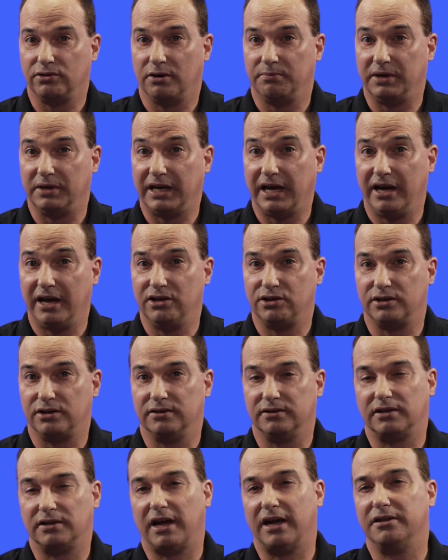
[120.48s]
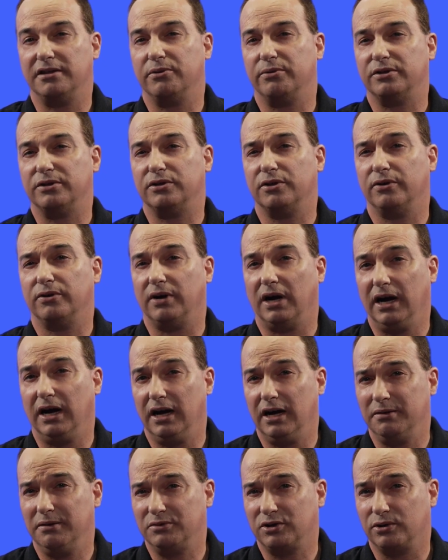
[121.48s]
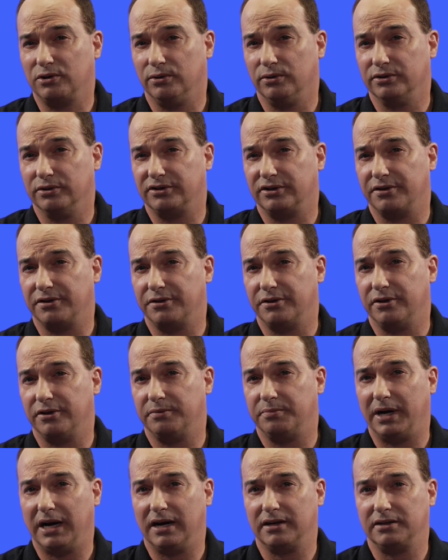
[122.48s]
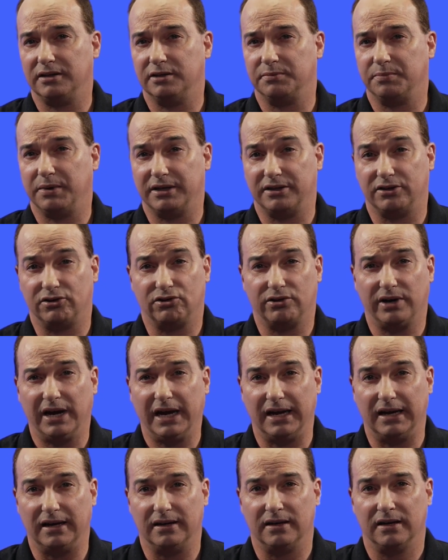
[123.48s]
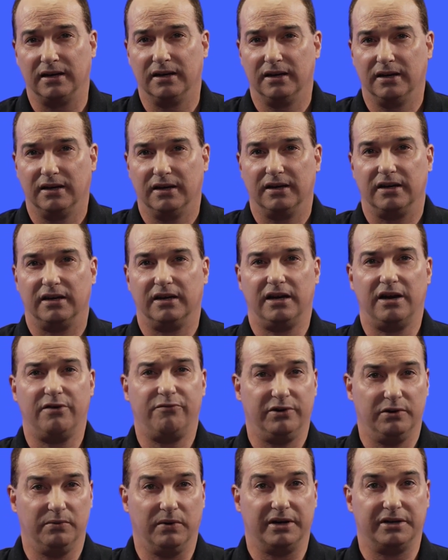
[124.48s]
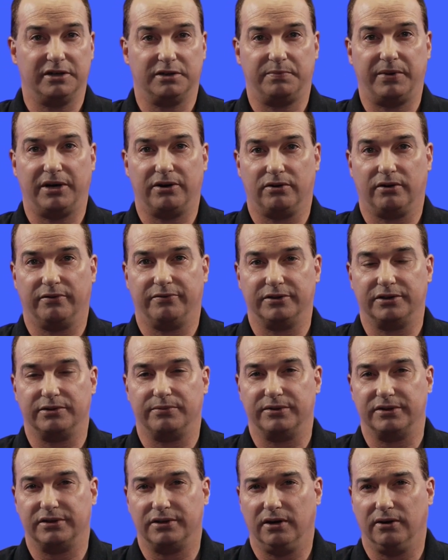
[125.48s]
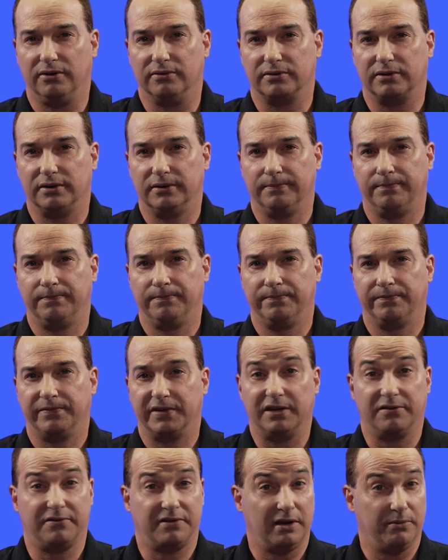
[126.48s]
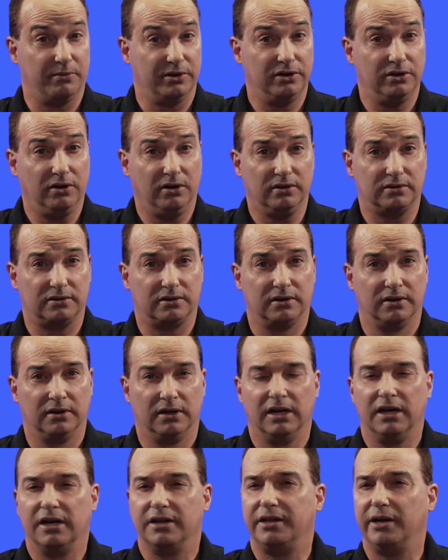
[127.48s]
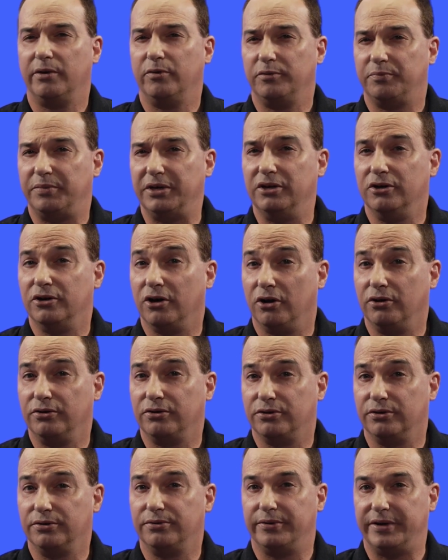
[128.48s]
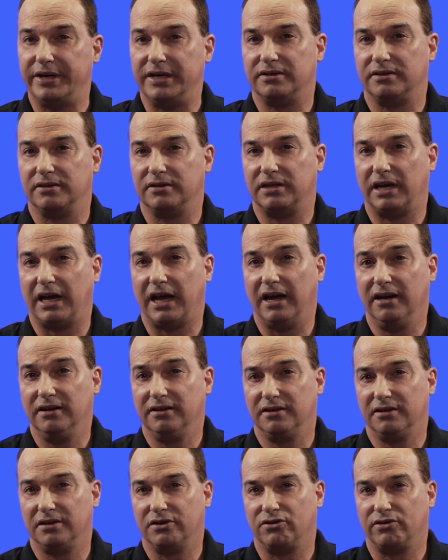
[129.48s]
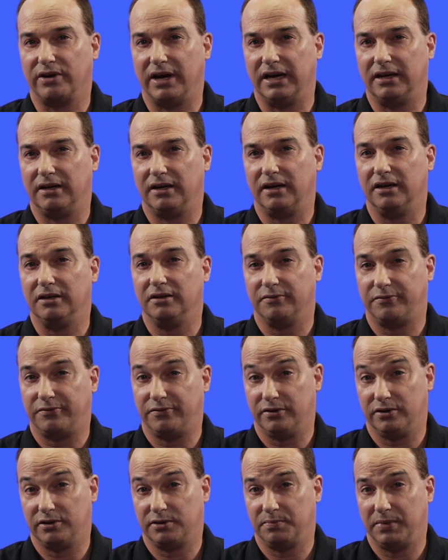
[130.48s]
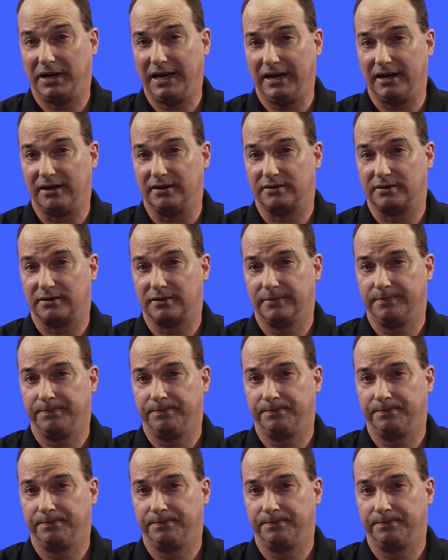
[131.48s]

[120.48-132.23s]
obligations and there is no harm caused to third parties by the trade, everyone is better off as a result. If they were not, there would be no good reason to enter the trade in the first place.